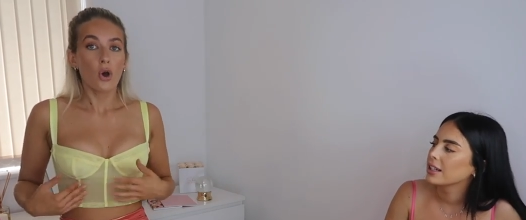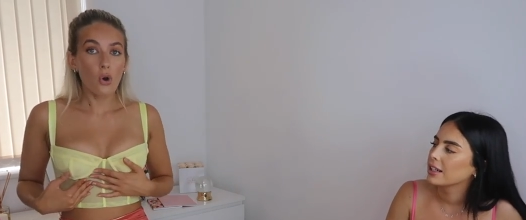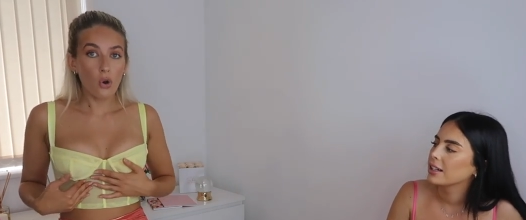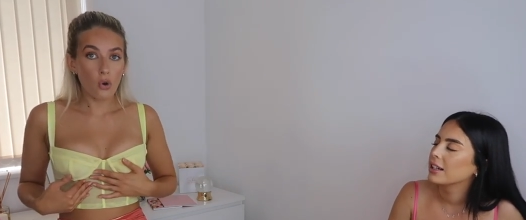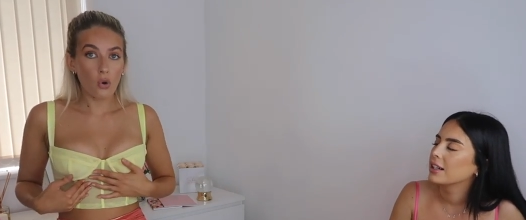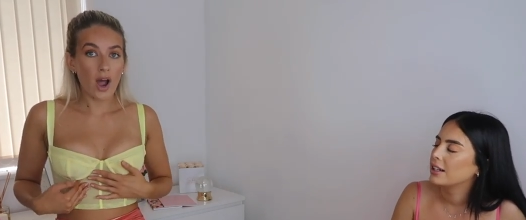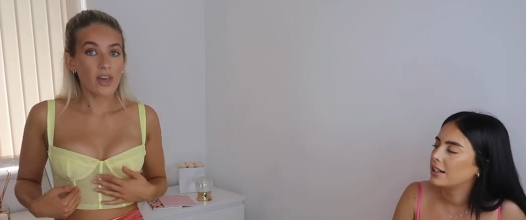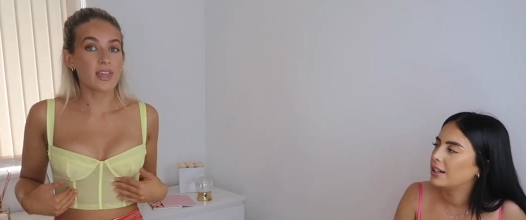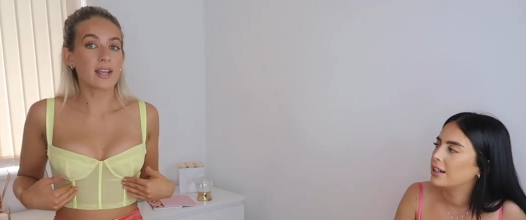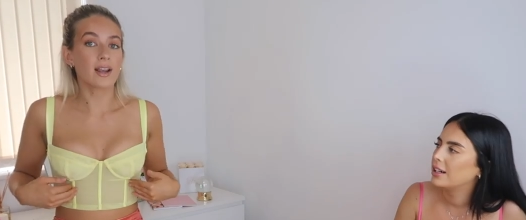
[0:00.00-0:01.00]
Speaker 1: Or I
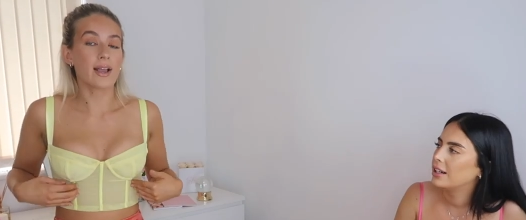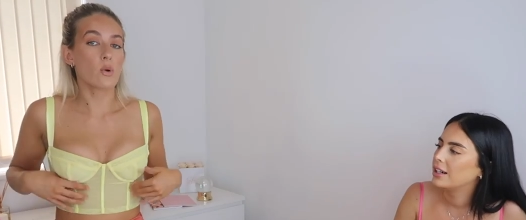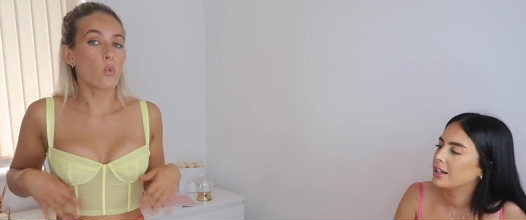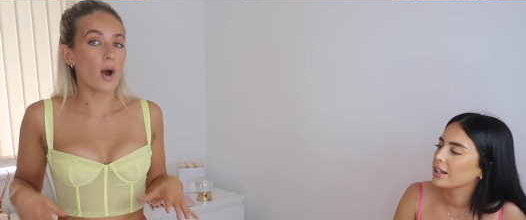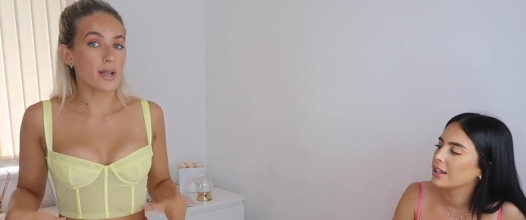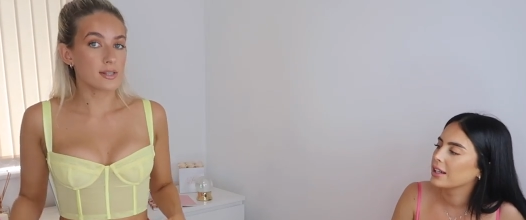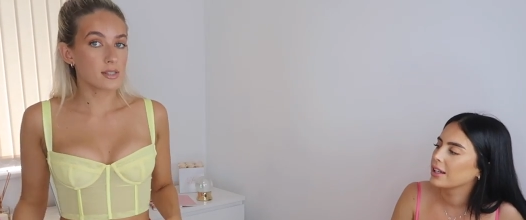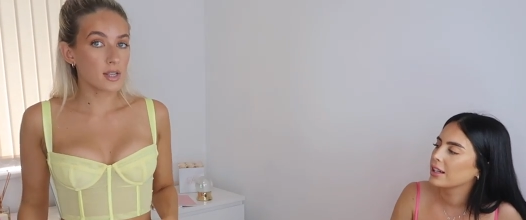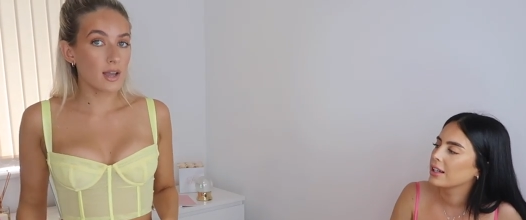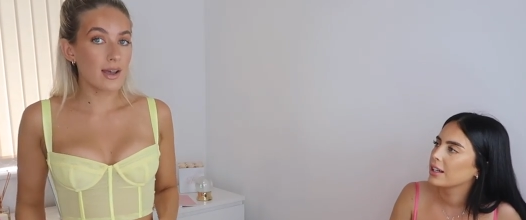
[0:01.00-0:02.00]
think like white
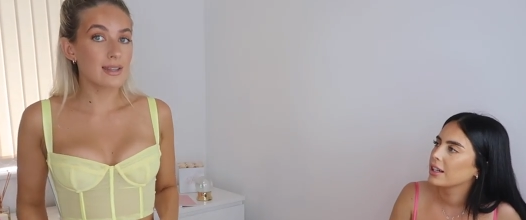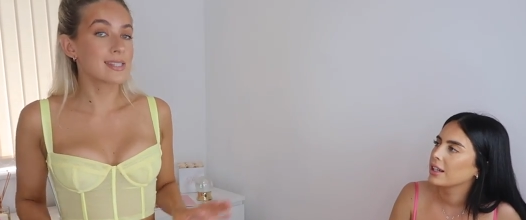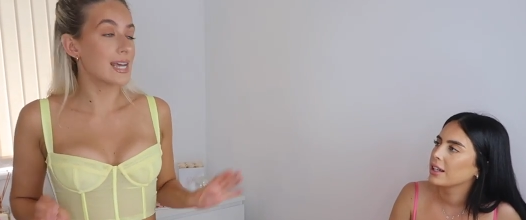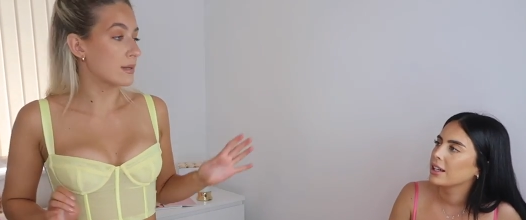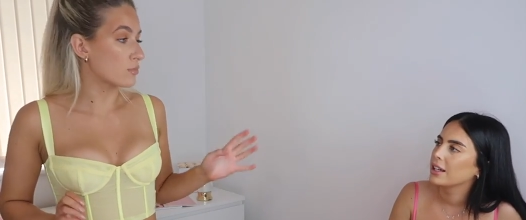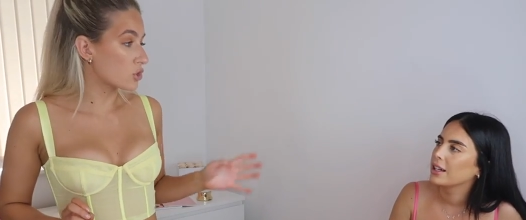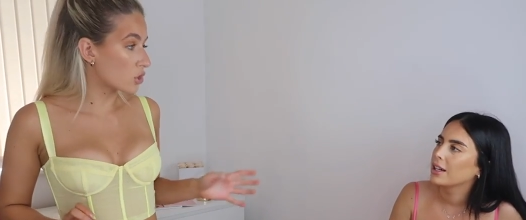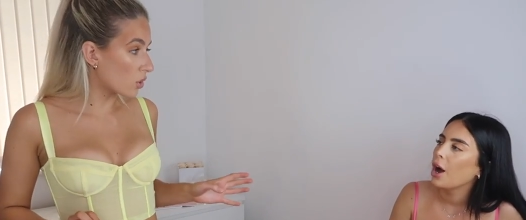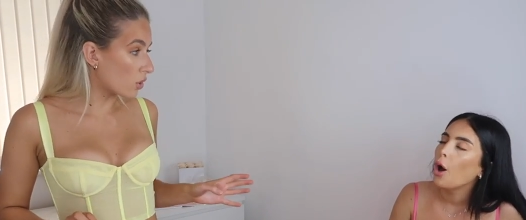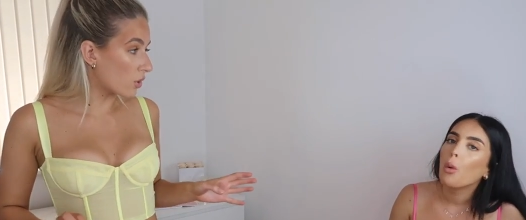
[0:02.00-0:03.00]
skirts, denim
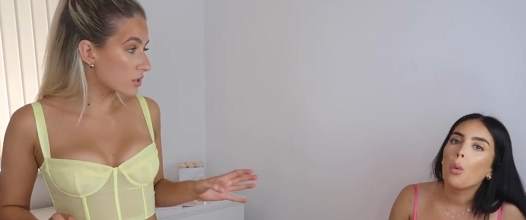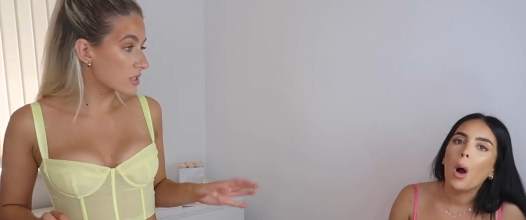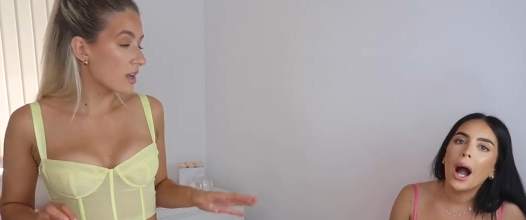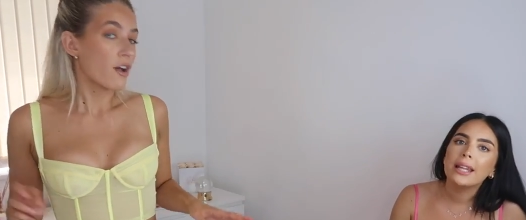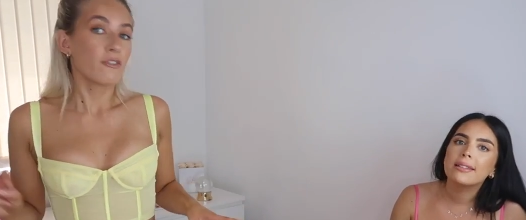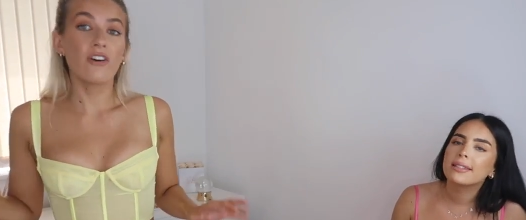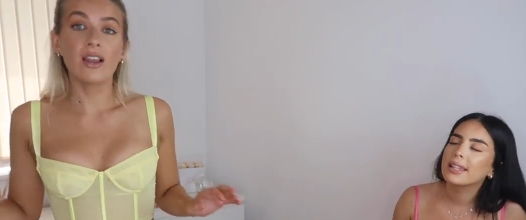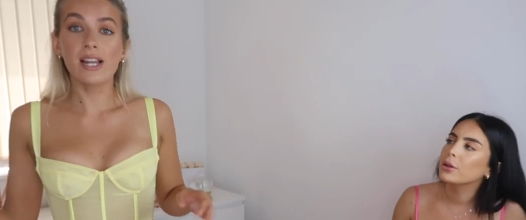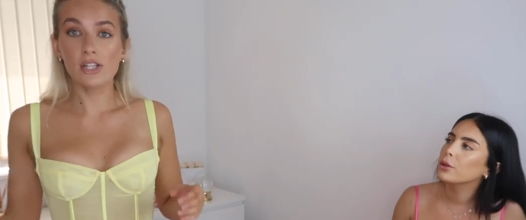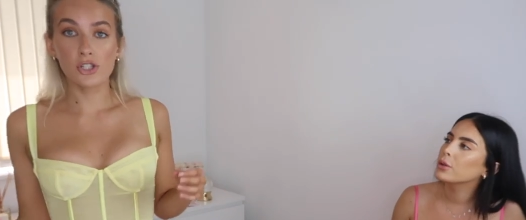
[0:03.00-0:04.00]
shorts, for
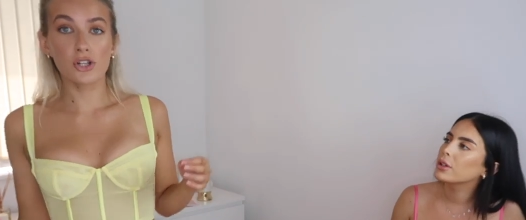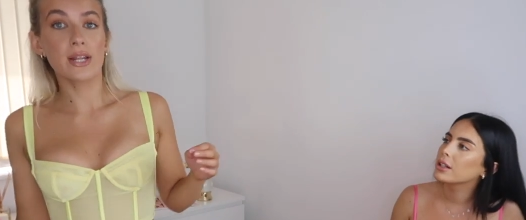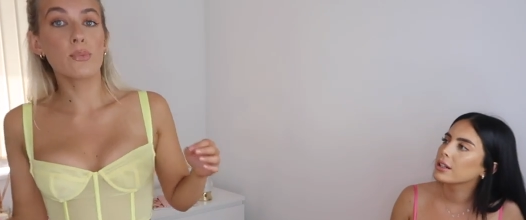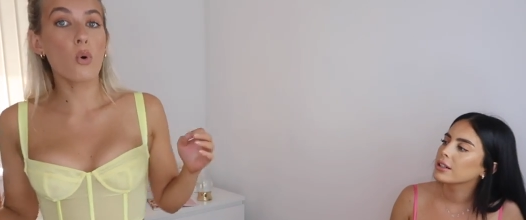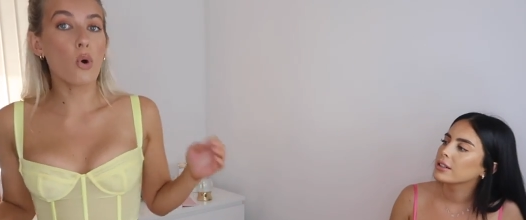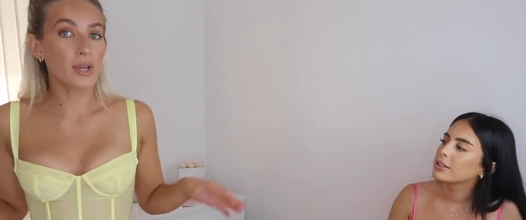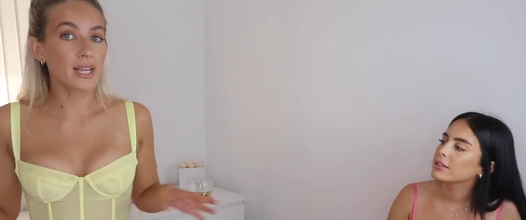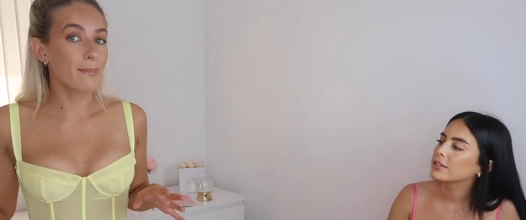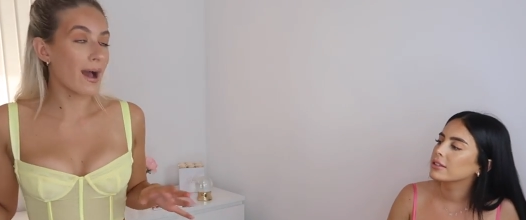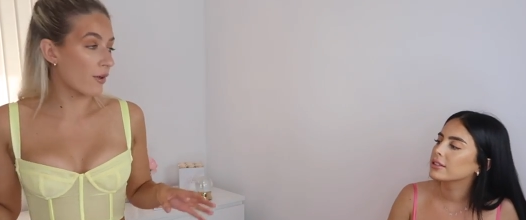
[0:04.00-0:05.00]
literally
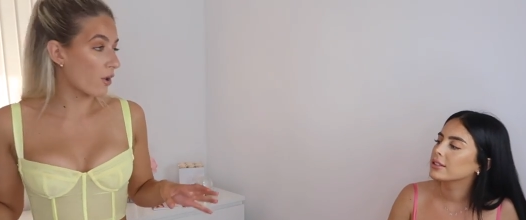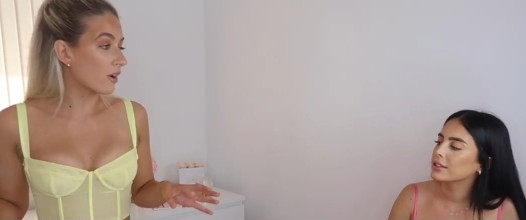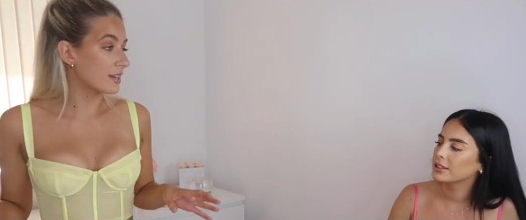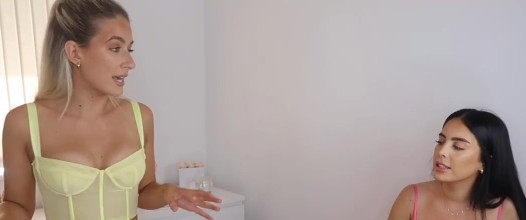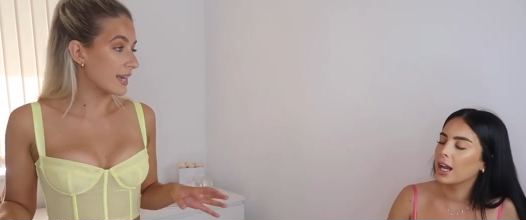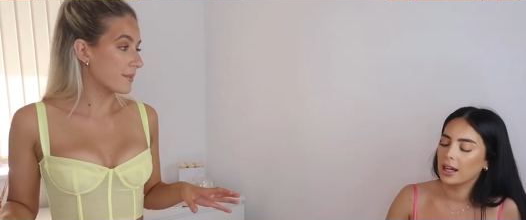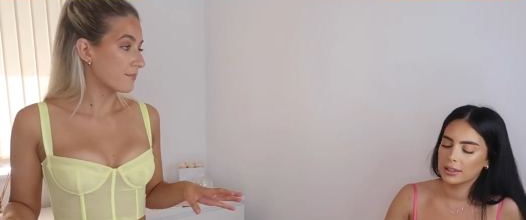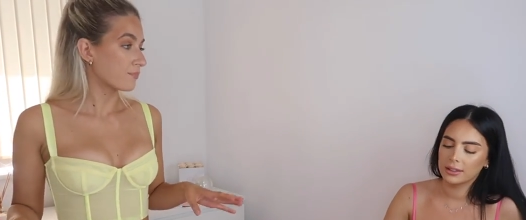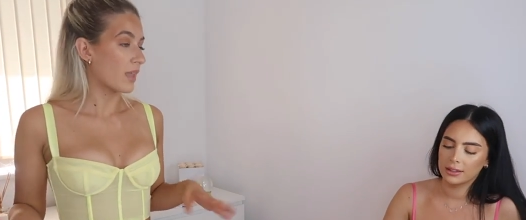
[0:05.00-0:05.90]
walking about on holiday. Yeah.